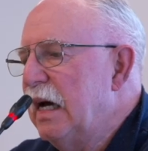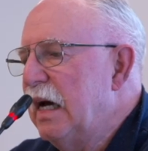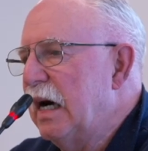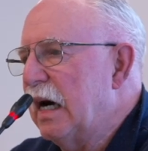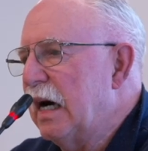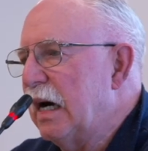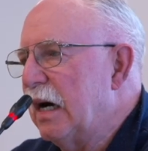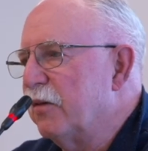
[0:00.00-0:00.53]

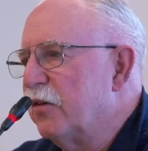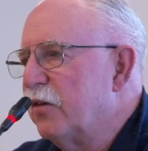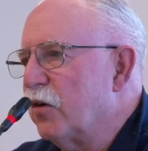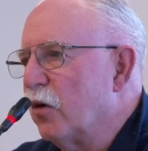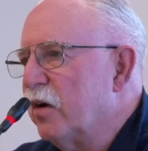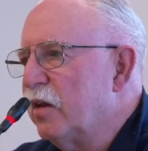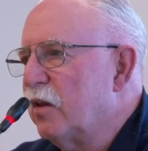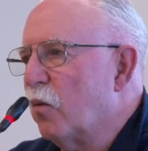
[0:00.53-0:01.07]

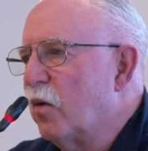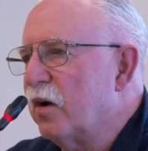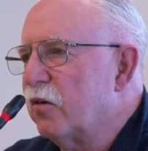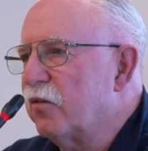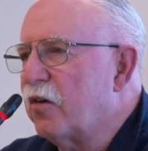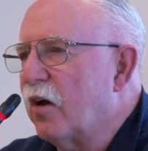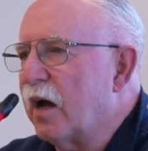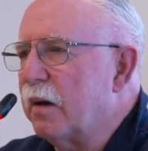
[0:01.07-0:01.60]
During the
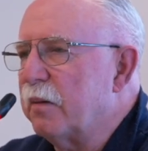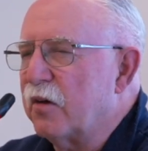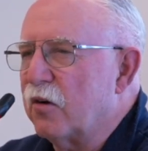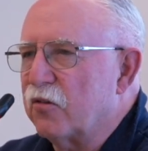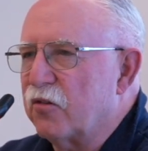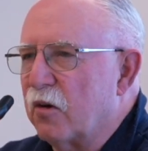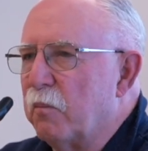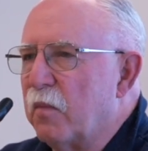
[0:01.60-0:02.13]
wintertime,
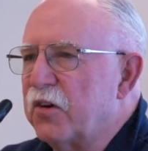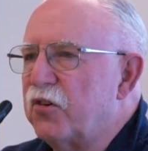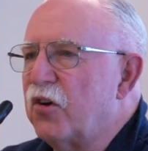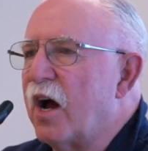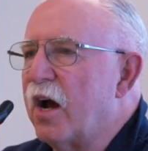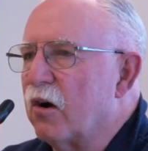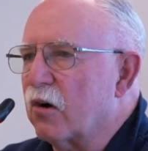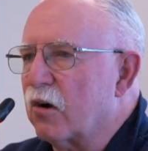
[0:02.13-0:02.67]
there's a much
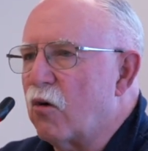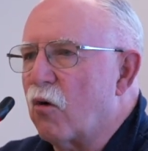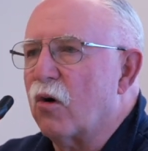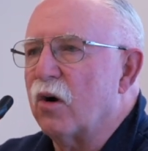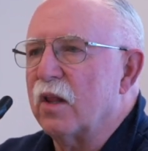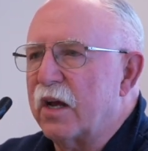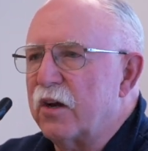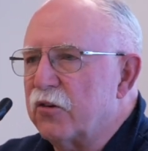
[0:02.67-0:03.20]
higher
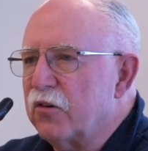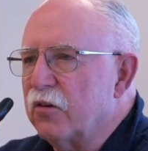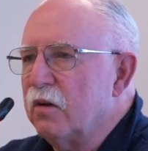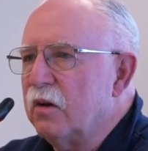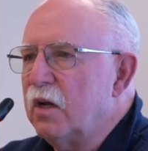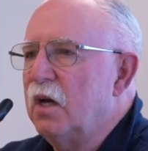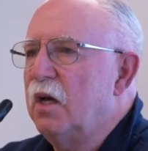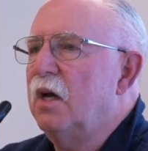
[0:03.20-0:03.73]

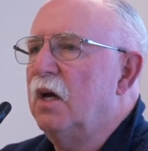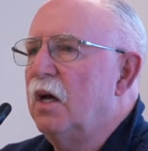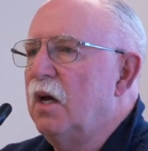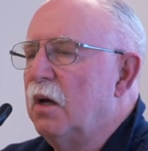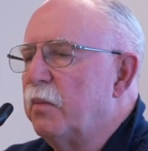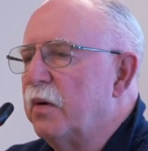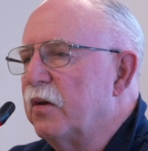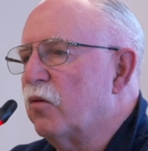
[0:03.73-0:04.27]
correlation
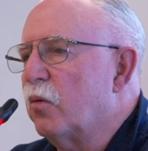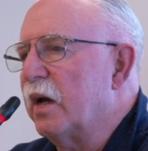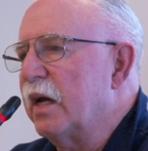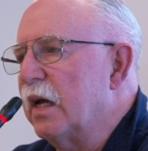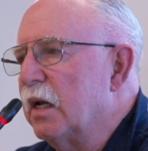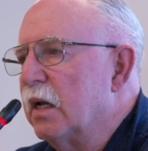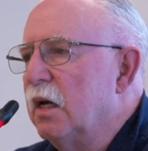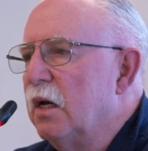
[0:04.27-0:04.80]

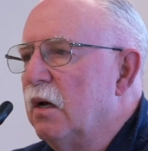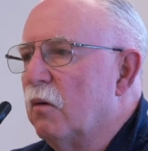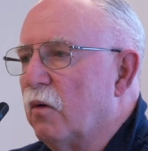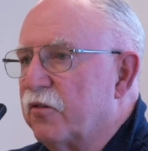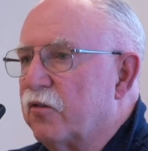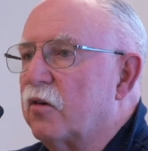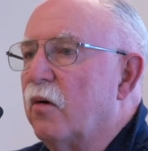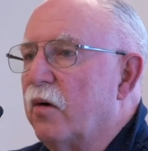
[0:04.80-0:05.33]
between
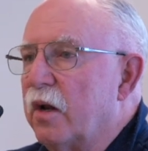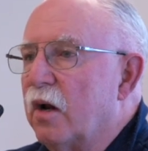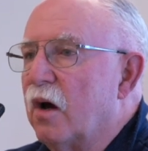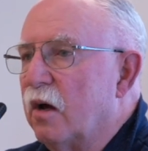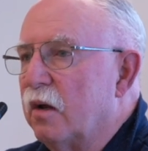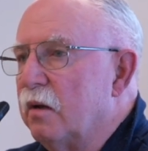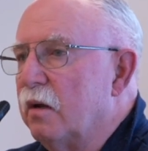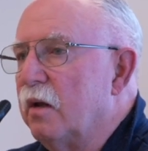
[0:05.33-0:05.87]
what's going
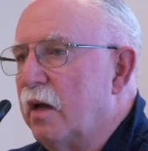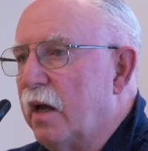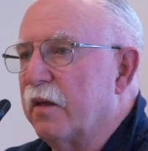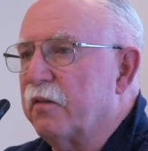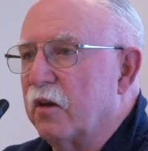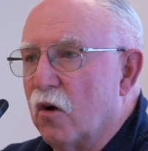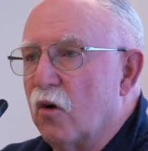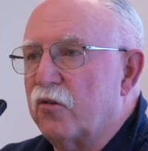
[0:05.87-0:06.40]
on
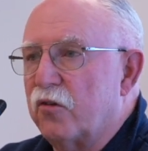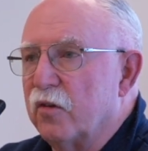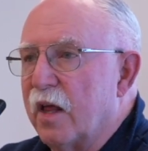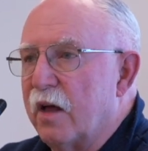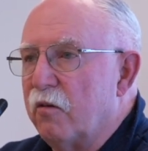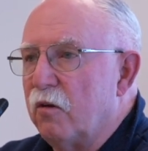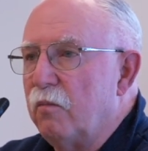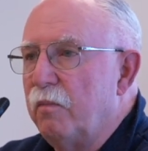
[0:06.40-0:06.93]
at the ocean
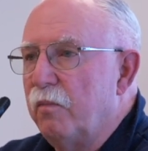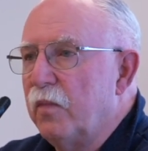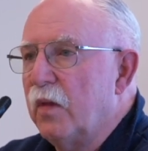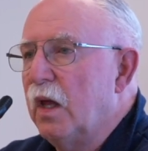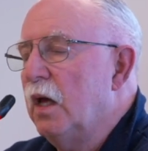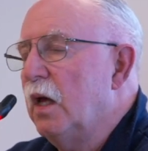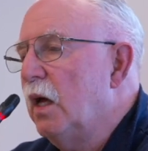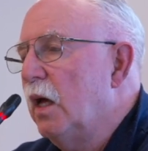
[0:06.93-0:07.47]
level
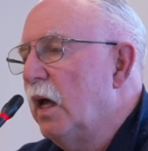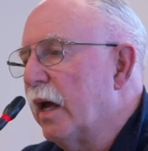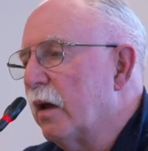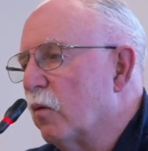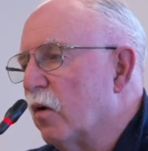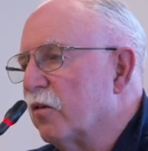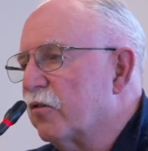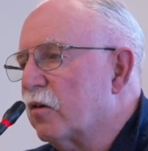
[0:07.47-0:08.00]

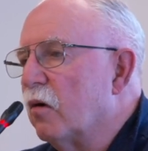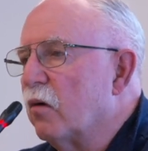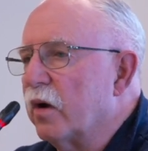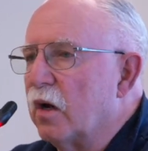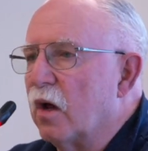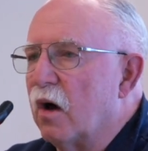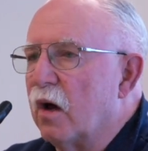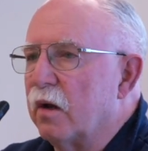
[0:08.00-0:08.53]
and what's
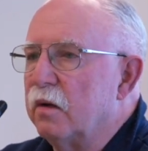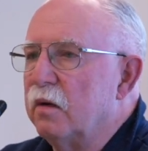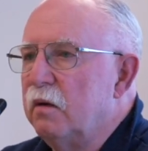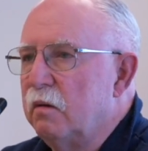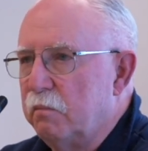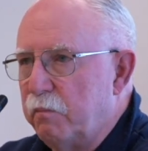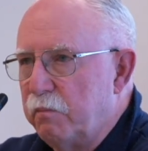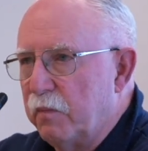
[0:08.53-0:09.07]
going on
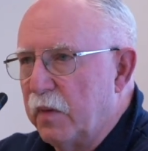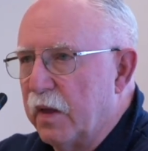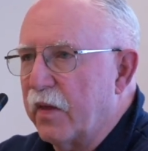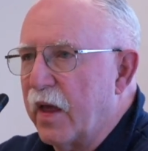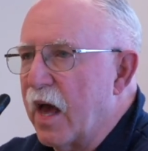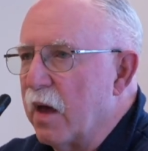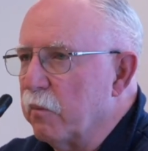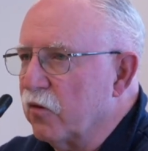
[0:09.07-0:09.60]
in
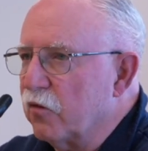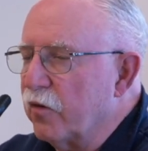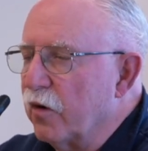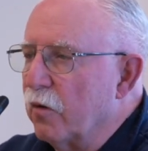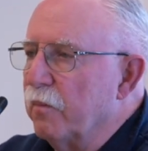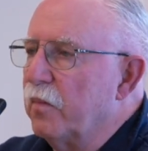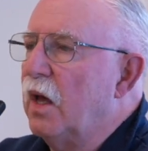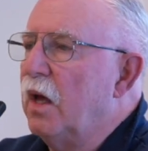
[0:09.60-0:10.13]
the
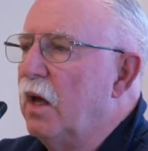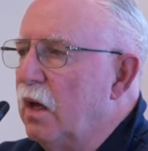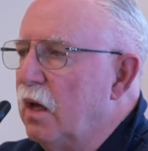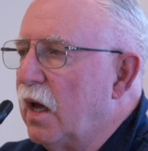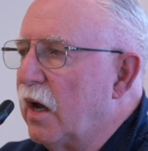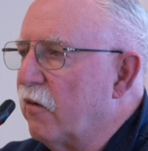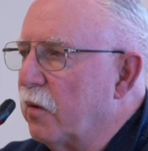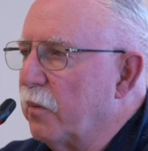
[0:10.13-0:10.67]
atmosphere.
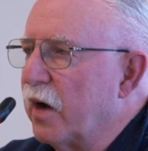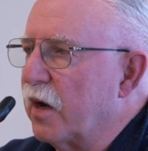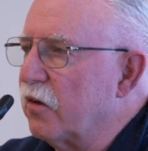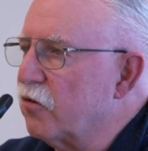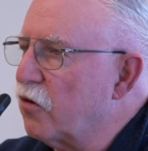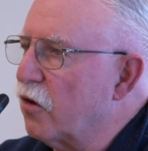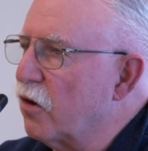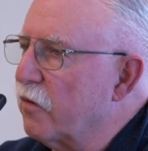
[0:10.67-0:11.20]

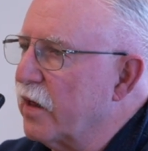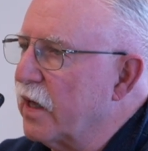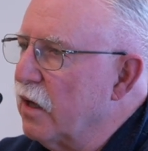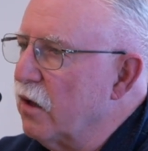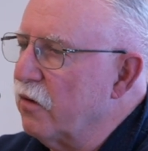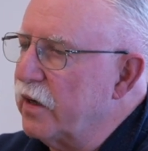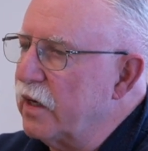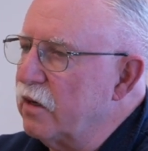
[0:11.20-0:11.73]
Everybody's heard of the
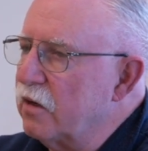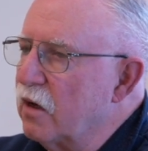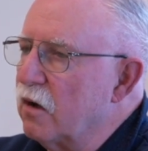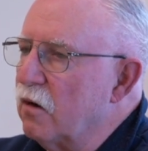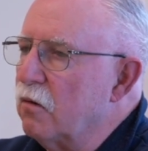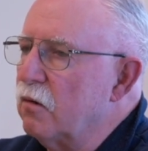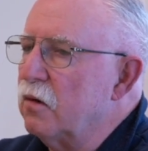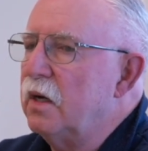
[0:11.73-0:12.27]
El
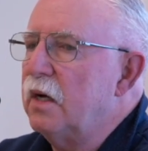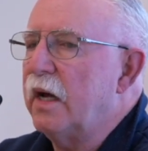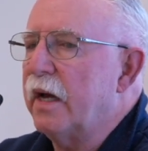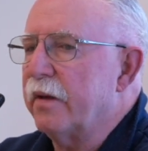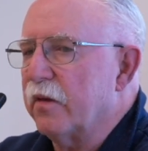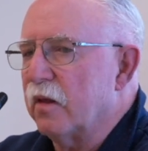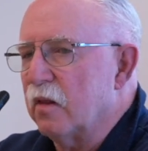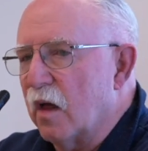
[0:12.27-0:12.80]
Nino
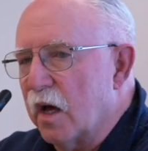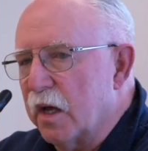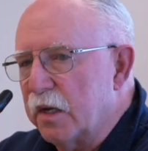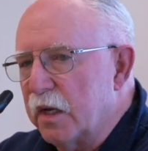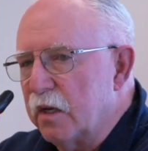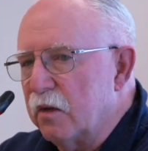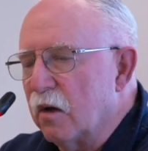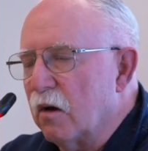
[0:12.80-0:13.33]
and the La
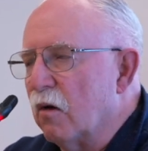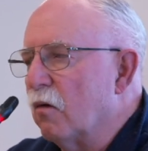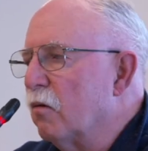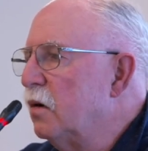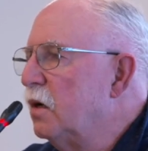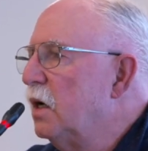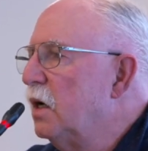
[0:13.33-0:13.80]
Nino